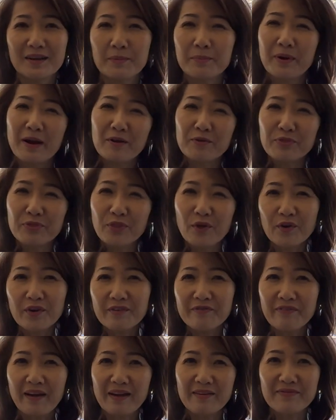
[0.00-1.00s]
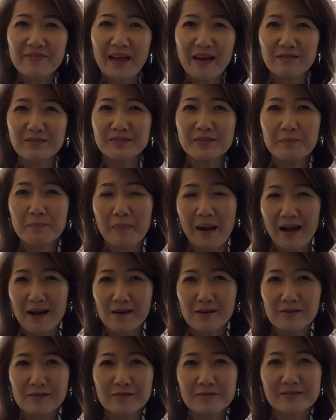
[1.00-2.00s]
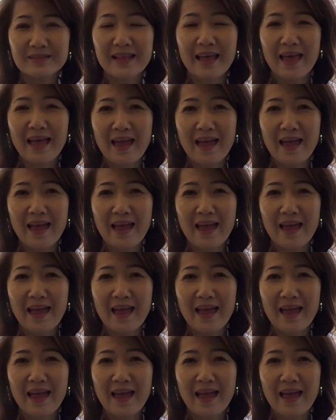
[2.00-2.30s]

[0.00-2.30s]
around 35,000 miles,